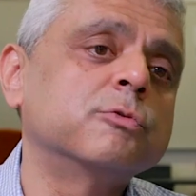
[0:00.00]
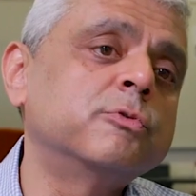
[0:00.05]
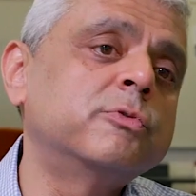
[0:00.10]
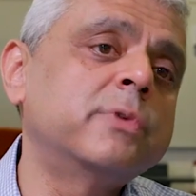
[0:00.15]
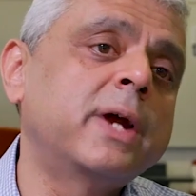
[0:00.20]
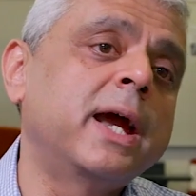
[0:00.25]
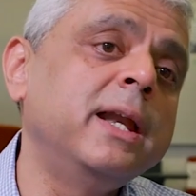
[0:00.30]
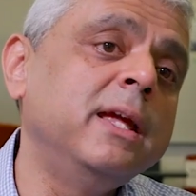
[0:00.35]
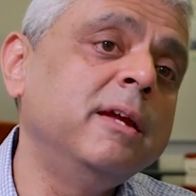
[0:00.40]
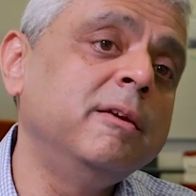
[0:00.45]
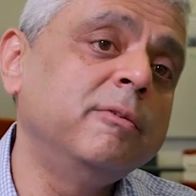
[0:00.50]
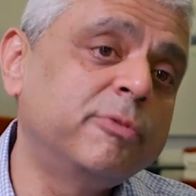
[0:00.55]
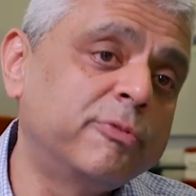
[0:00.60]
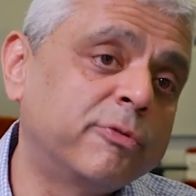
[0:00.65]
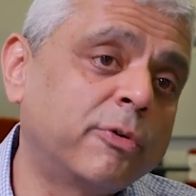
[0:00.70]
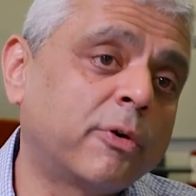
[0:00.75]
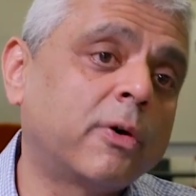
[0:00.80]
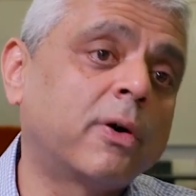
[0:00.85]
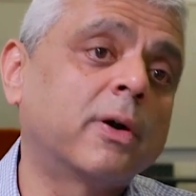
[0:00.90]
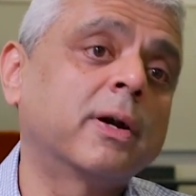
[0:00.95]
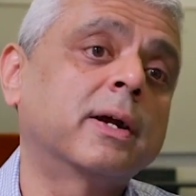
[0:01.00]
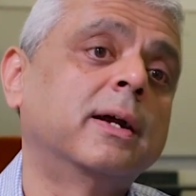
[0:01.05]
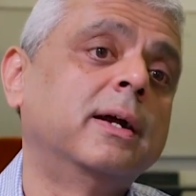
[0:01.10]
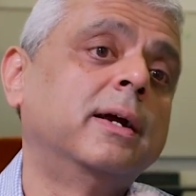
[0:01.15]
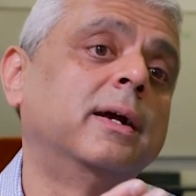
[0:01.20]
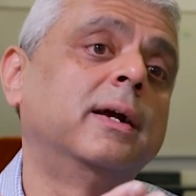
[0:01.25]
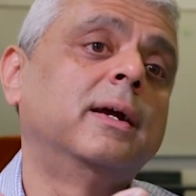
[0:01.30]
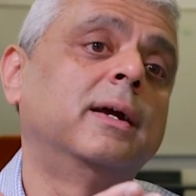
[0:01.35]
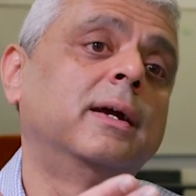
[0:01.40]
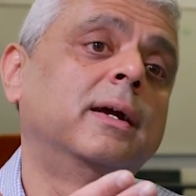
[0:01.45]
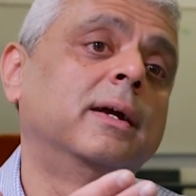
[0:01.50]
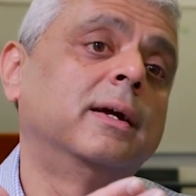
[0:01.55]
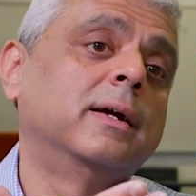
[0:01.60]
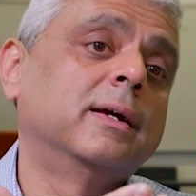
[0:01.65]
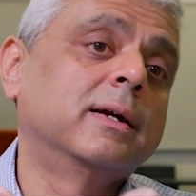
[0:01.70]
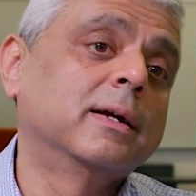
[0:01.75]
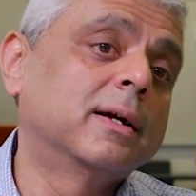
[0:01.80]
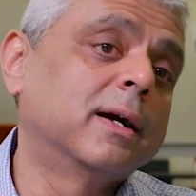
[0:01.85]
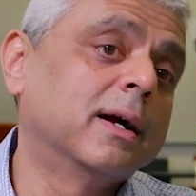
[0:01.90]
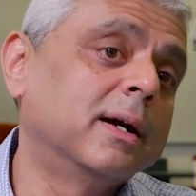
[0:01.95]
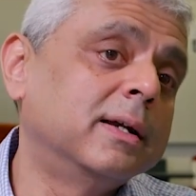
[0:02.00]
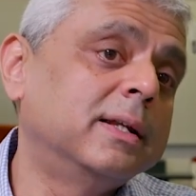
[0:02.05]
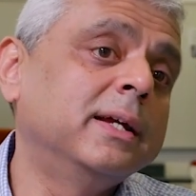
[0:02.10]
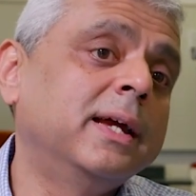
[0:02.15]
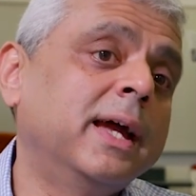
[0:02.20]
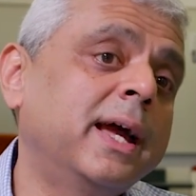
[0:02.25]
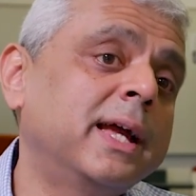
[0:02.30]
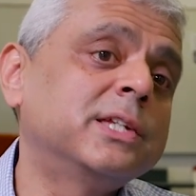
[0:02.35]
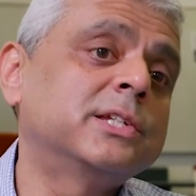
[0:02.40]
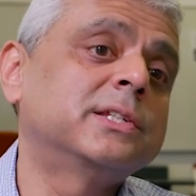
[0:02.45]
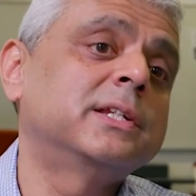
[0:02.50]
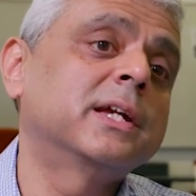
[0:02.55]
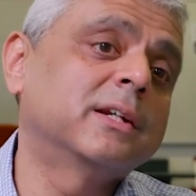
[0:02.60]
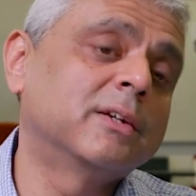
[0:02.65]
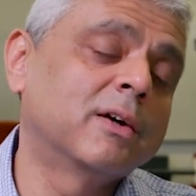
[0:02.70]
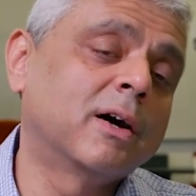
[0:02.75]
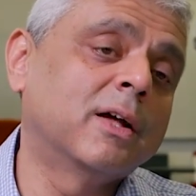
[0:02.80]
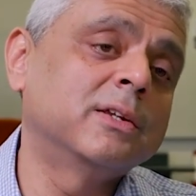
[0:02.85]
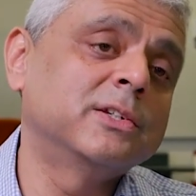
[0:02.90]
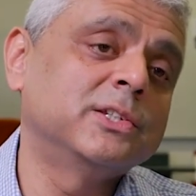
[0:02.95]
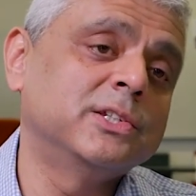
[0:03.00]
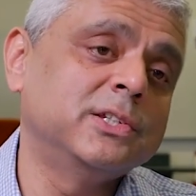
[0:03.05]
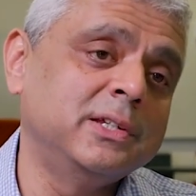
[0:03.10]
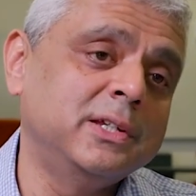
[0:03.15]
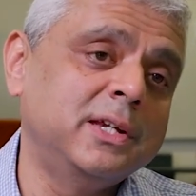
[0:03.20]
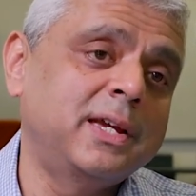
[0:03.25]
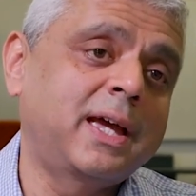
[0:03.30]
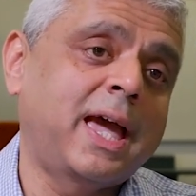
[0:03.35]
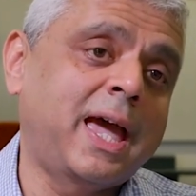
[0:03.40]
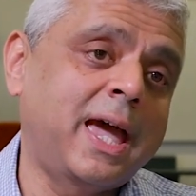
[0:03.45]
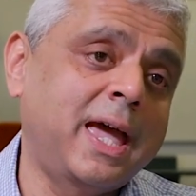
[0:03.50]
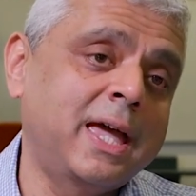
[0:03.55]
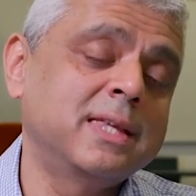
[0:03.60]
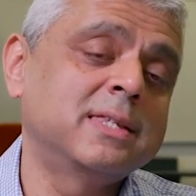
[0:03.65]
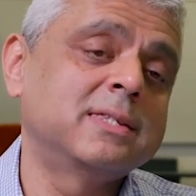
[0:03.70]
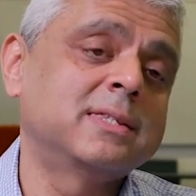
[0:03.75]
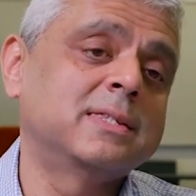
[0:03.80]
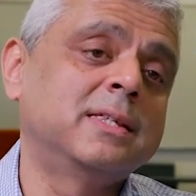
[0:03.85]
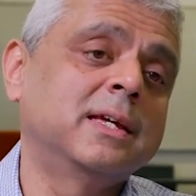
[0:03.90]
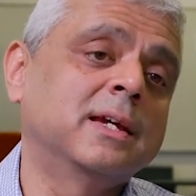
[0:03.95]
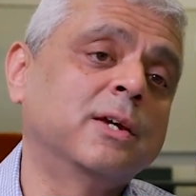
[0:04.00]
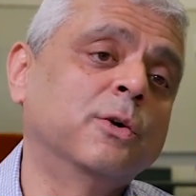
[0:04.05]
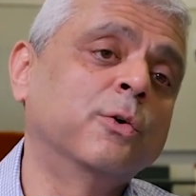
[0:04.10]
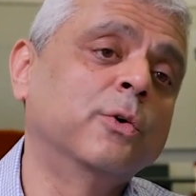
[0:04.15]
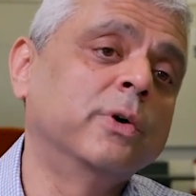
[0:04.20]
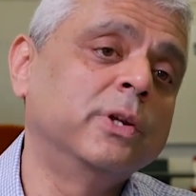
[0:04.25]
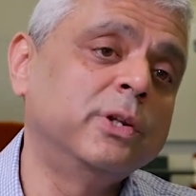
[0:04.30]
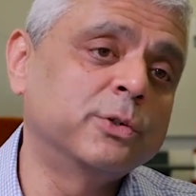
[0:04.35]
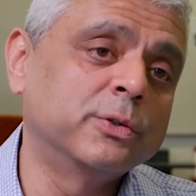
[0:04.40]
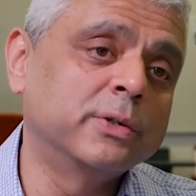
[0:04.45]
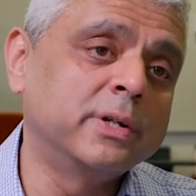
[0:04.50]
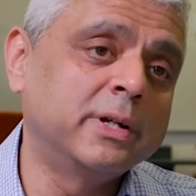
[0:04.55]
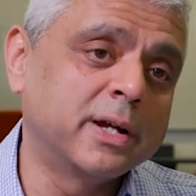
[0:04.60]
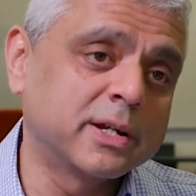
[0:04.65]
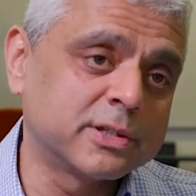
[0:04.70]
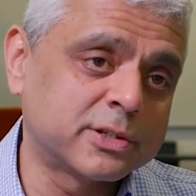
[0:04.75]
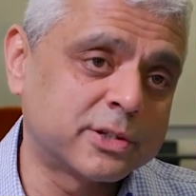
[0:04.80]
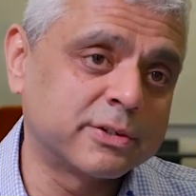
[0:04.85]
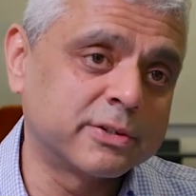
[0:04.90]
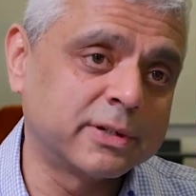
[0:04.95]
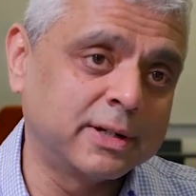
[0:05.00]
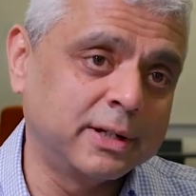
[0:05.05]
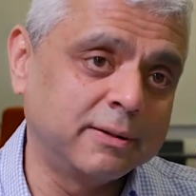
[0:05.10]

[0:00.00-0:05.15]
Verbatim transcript: ready for cutting-edge technology as they go into industry.